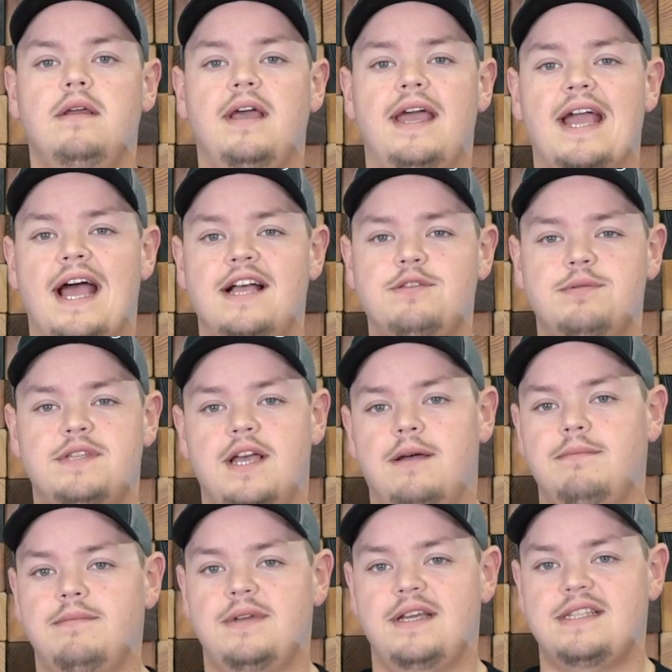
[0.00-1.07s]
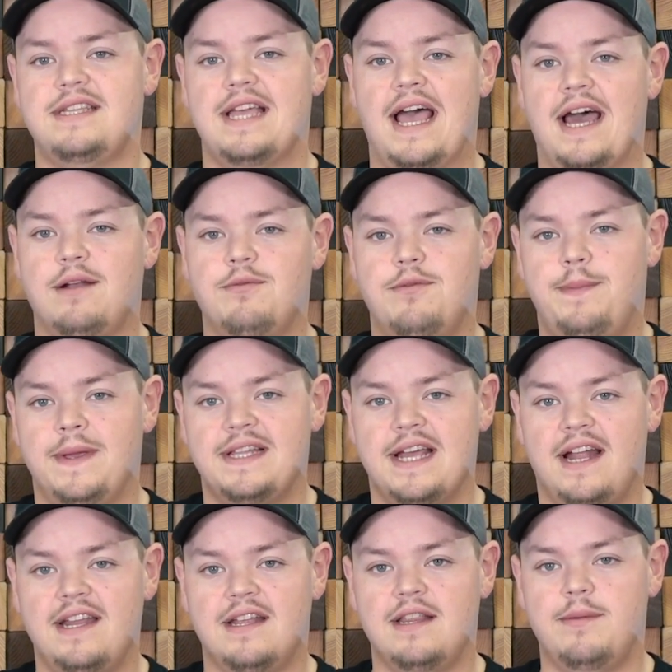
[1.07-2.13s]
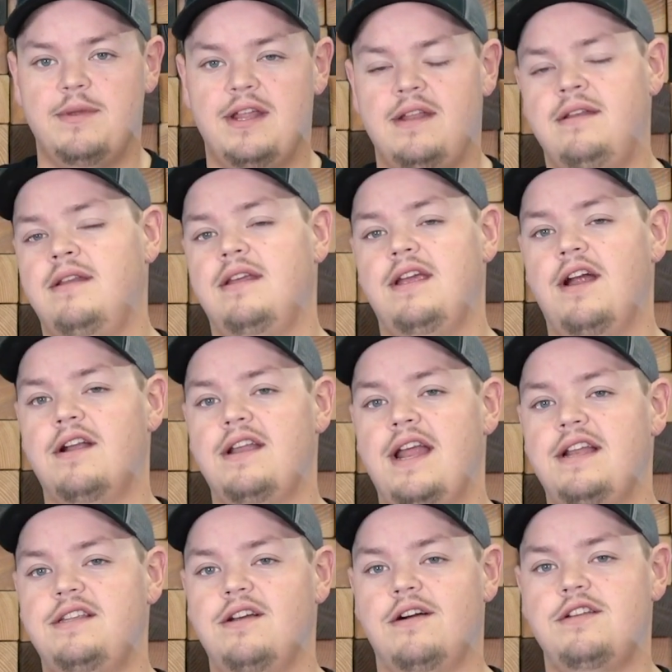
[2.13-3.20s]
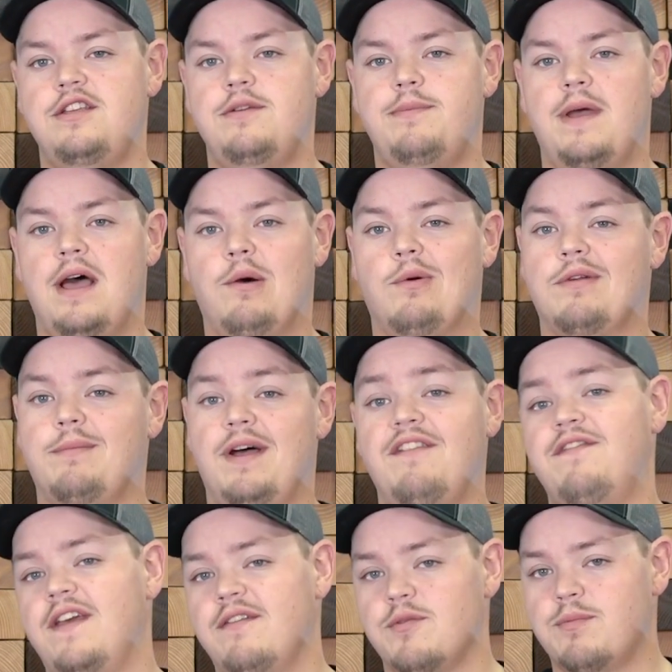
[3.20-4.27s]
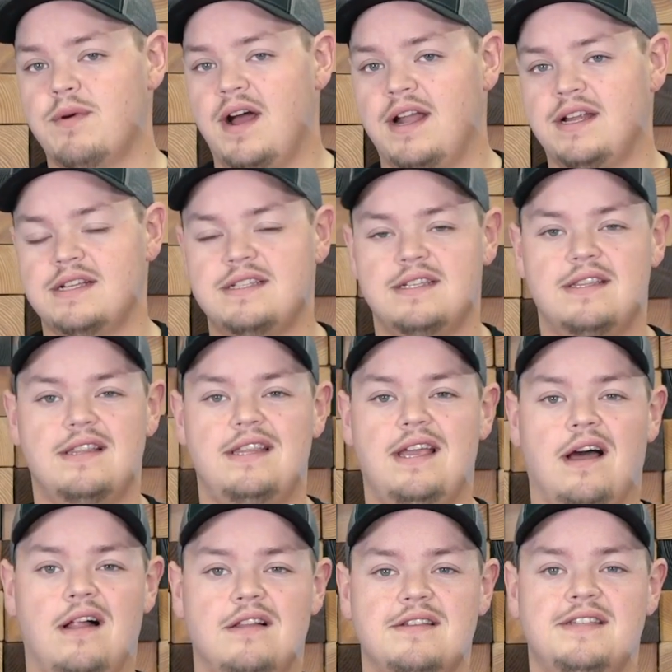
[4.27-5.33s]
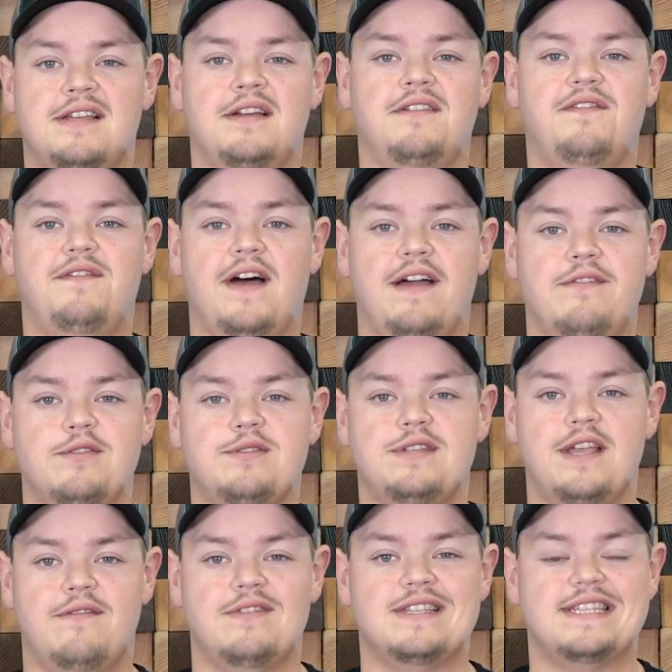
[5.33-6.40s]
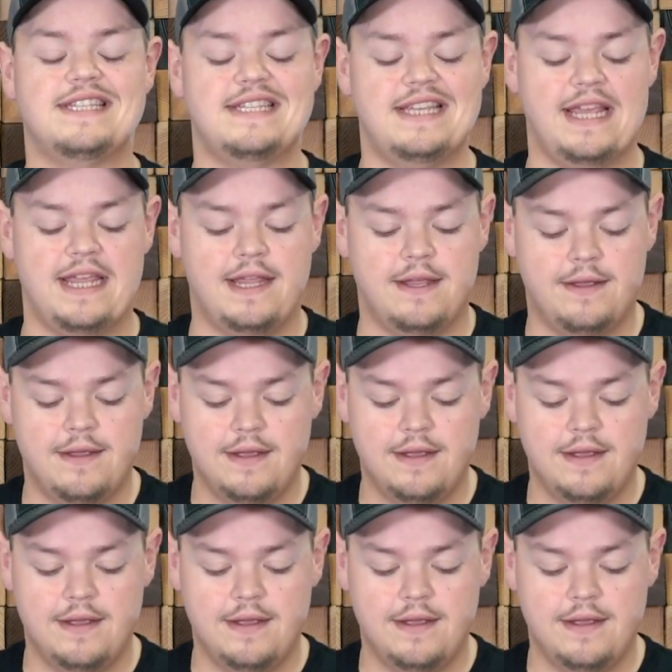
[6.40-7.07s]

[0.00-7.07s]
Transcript: Hey guys, what's up? It's Adam with Big Daddy Unlimited, here today to talk to you about one of my favorite products, the Holosun 507C.